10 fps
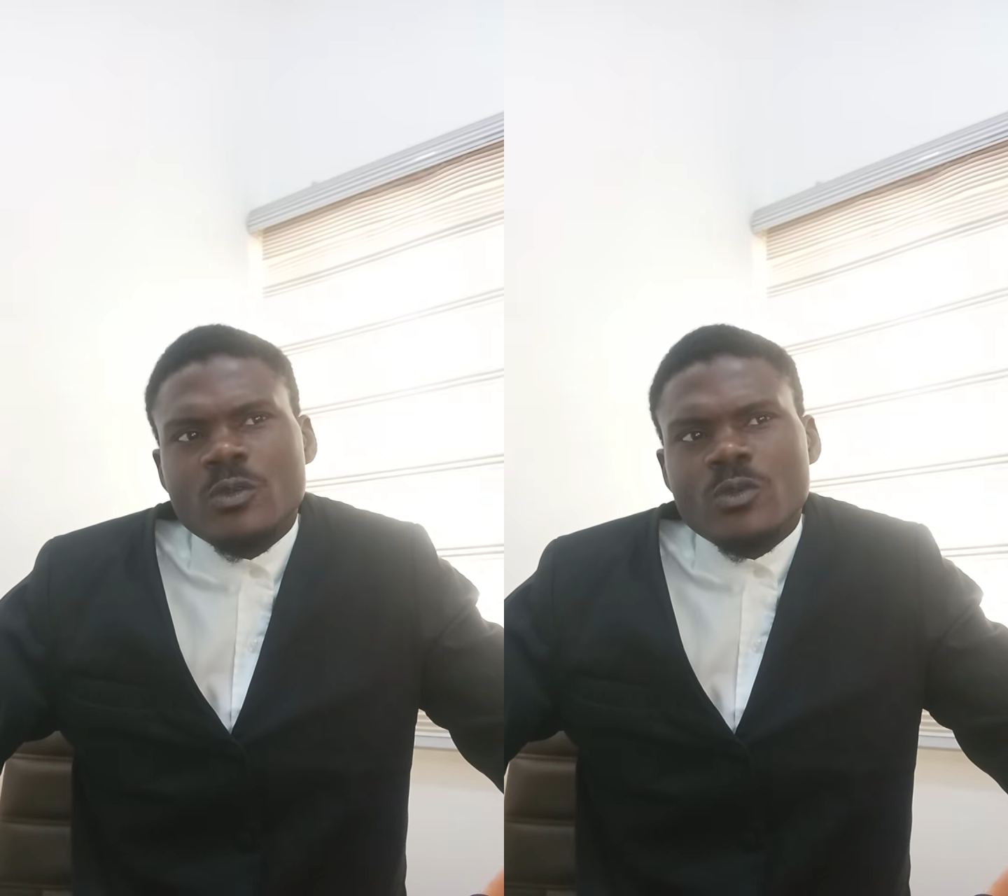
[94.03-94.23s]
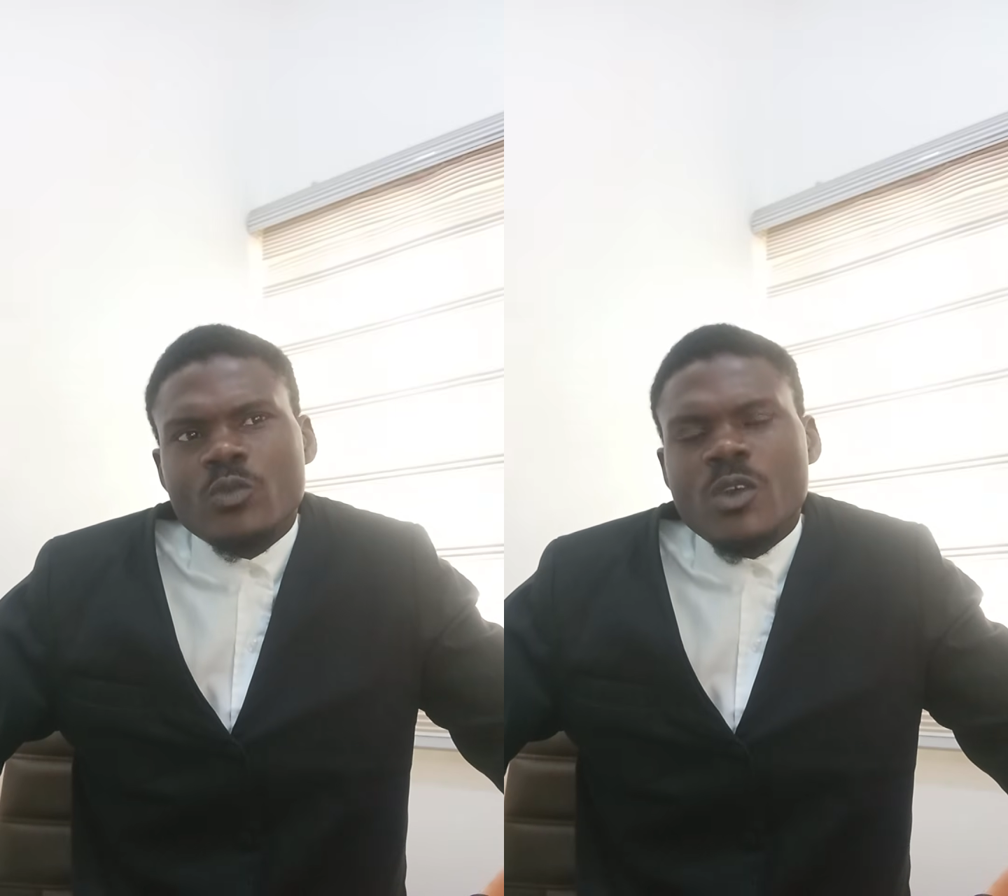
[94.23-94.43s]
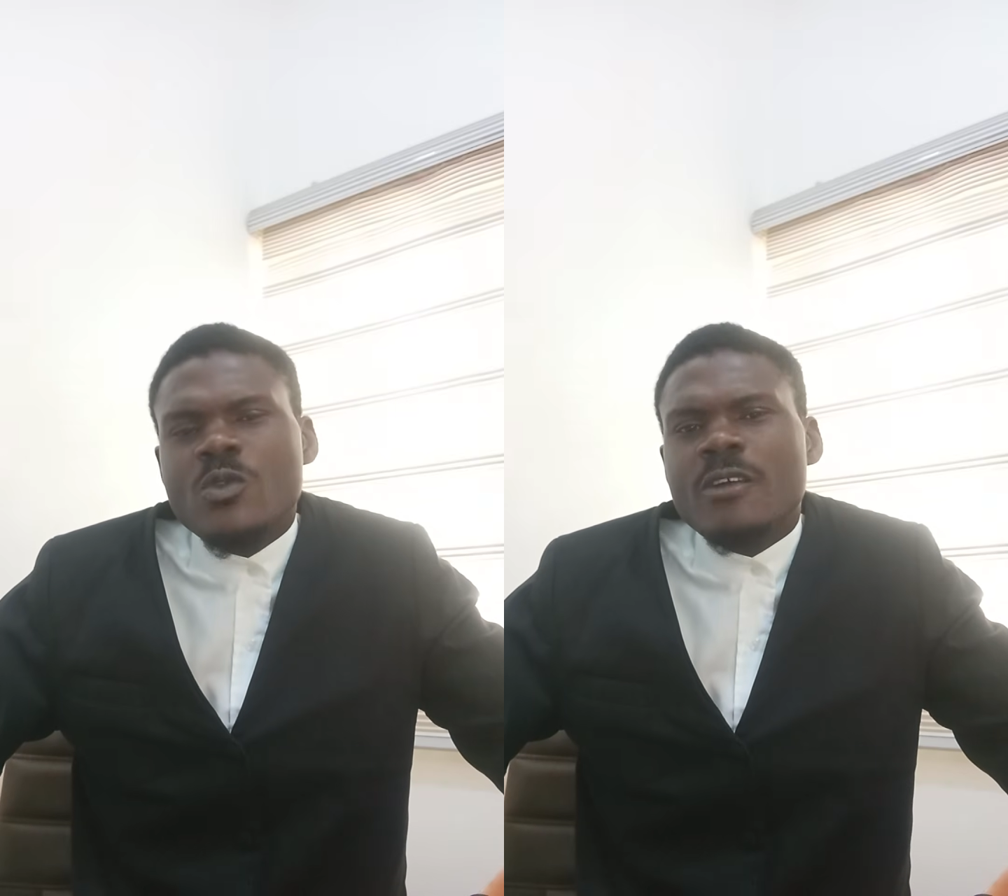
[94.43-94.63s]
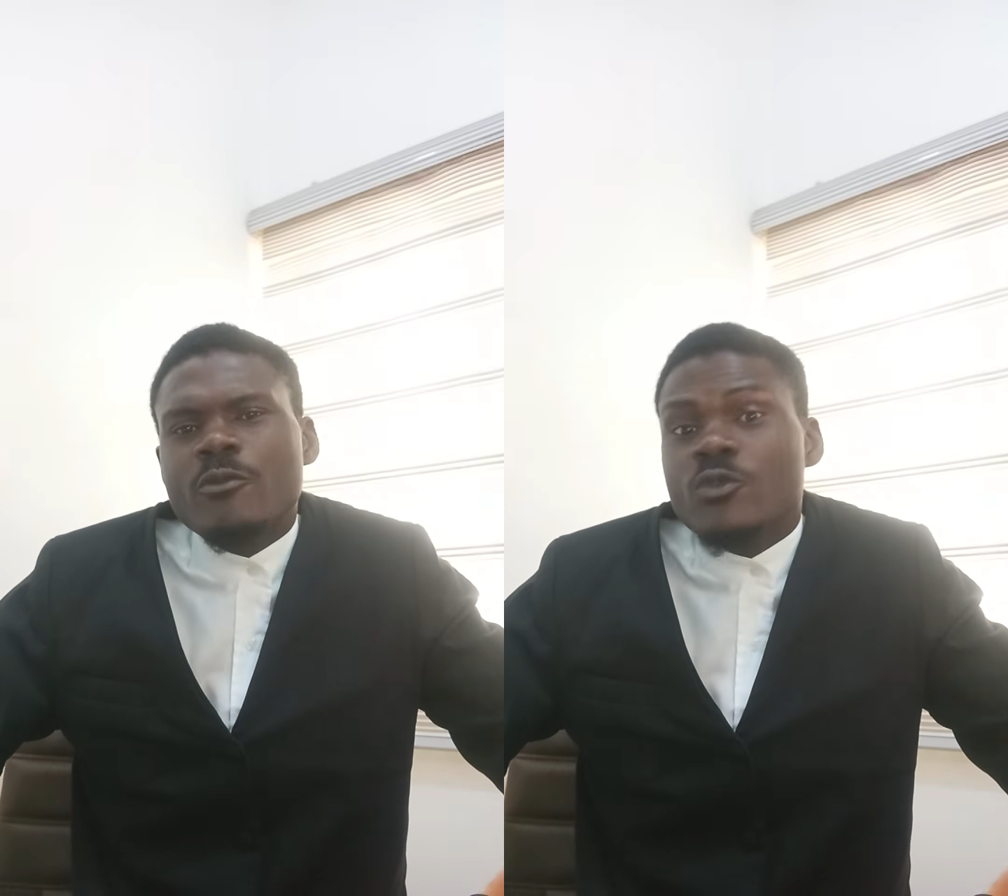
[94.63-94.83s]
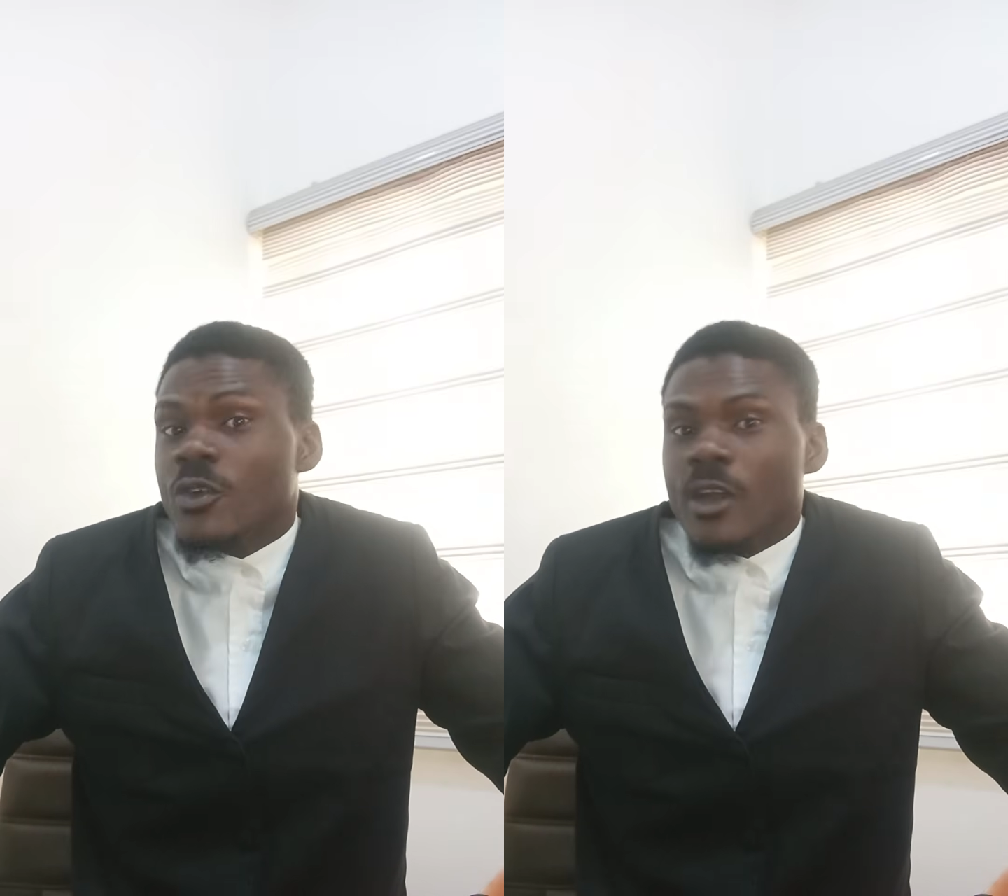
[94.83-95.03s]
When you have
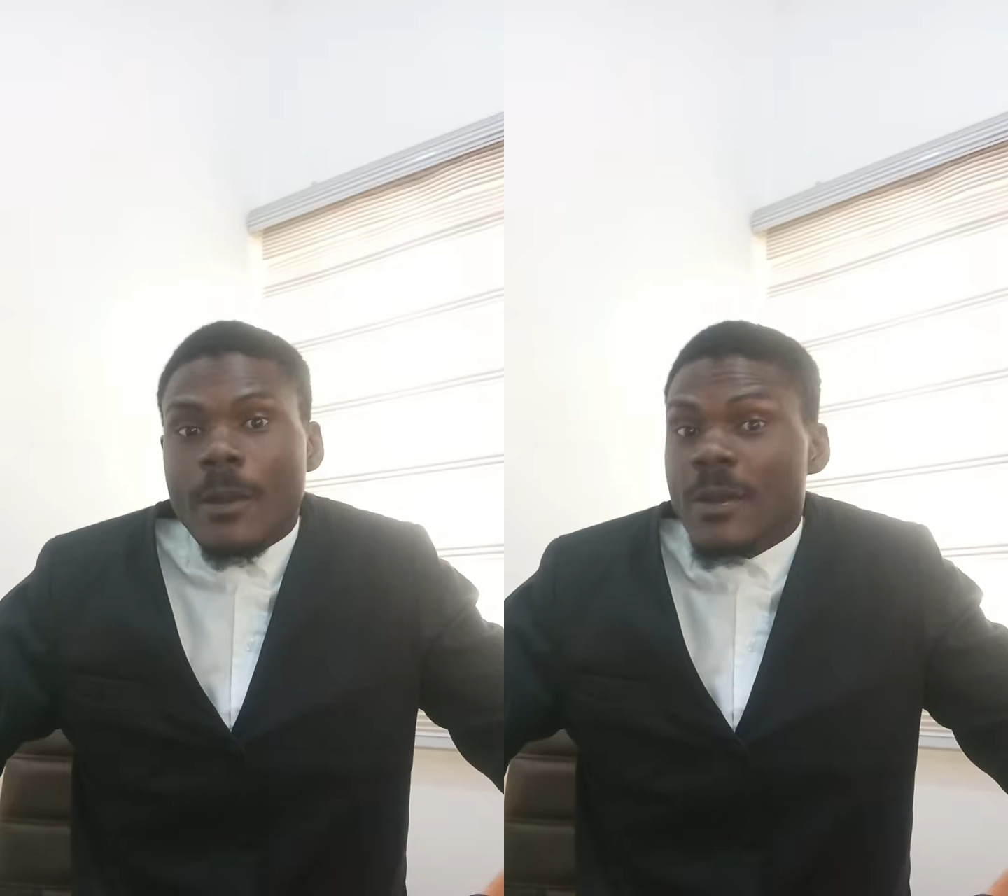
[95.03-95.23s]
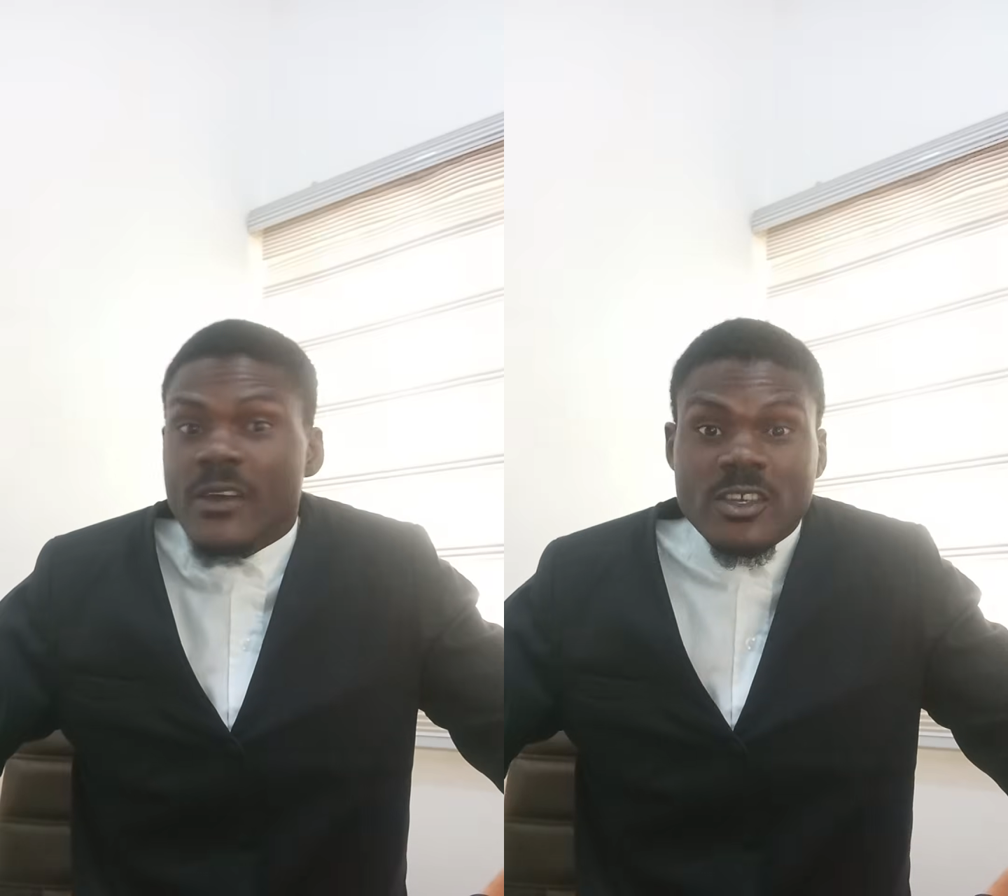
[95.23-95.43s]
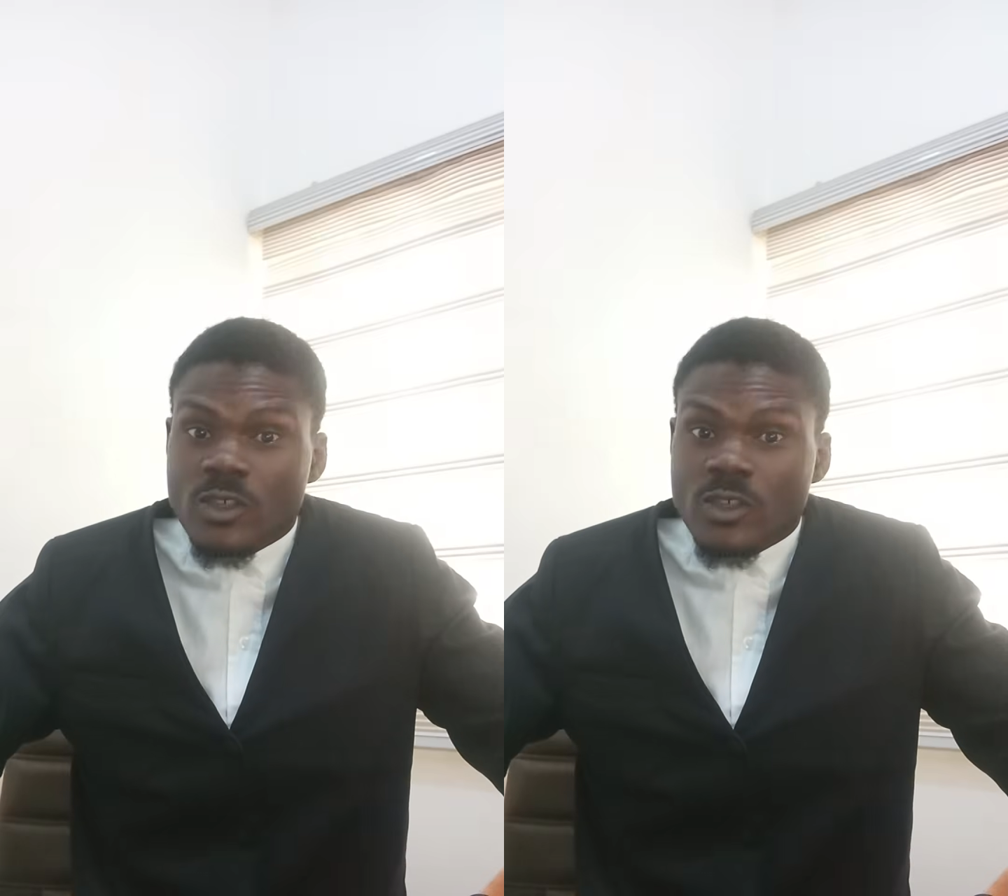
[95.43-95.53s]
withdrawn your appearance,